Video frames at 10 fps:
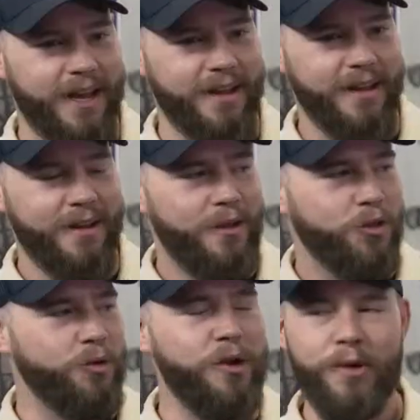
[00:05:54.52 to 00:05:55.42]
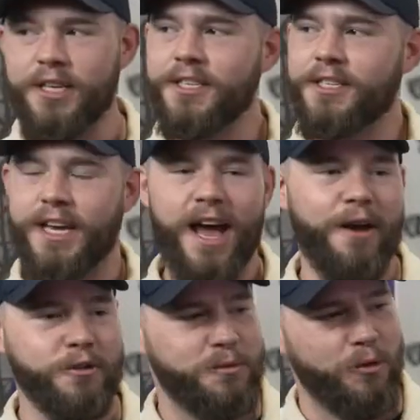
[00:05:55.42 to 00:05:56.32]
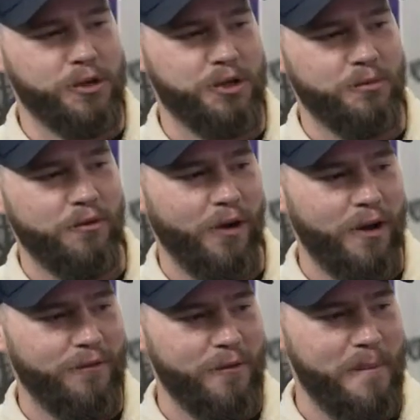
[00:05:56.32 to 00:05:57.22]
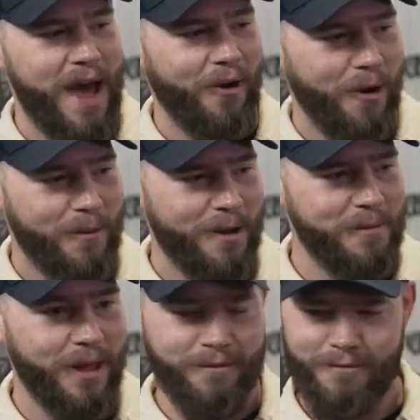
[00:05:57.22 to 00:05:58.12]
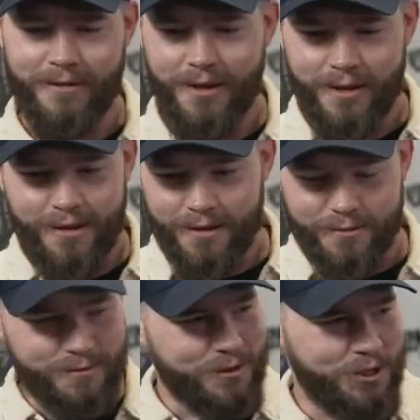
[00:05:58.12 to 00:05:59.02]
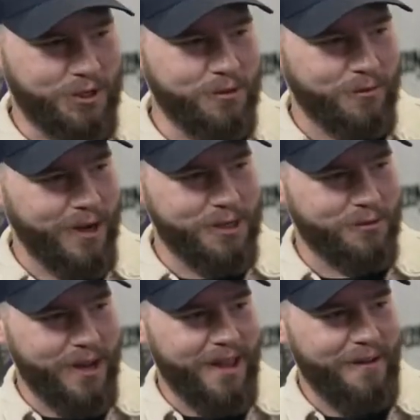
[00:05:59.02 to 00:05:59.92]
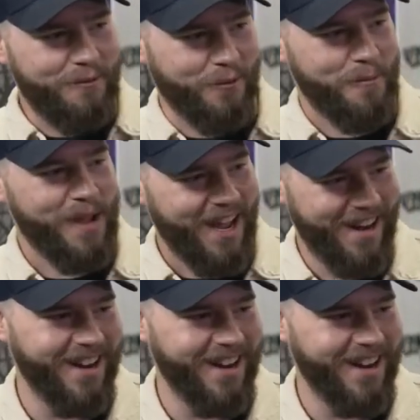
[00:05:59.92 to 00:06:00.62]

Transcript: like three reasons that Yahoo Sports should move on from Matt Harmon. I'd be like, shoot, why'd you write that for, man?